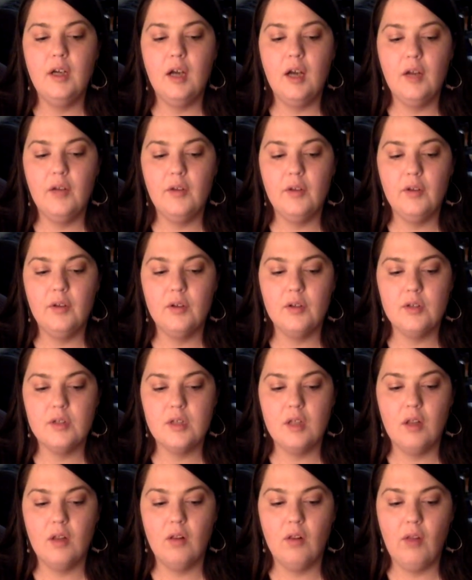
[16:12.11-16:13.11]
And then there's
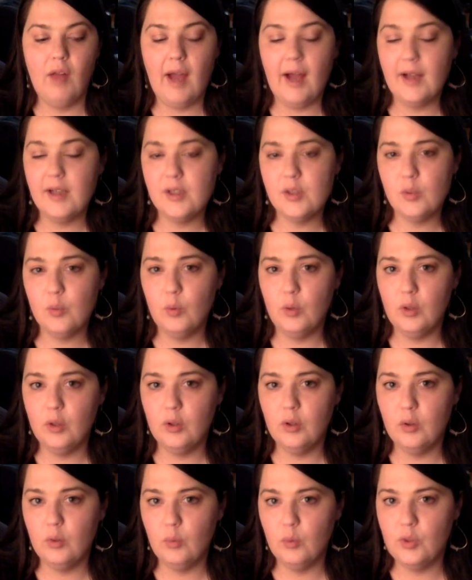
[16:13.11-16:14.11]
a last
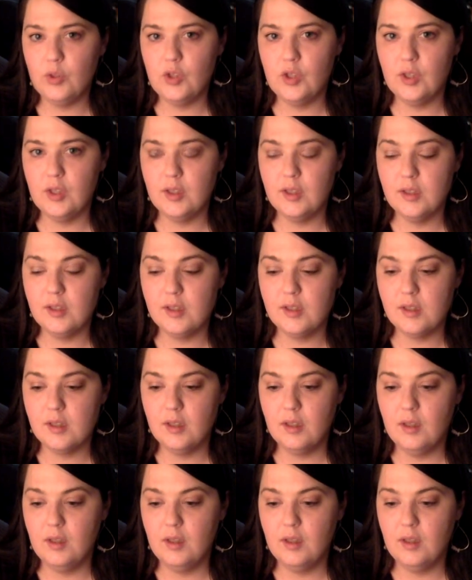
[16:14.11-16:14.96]
one which is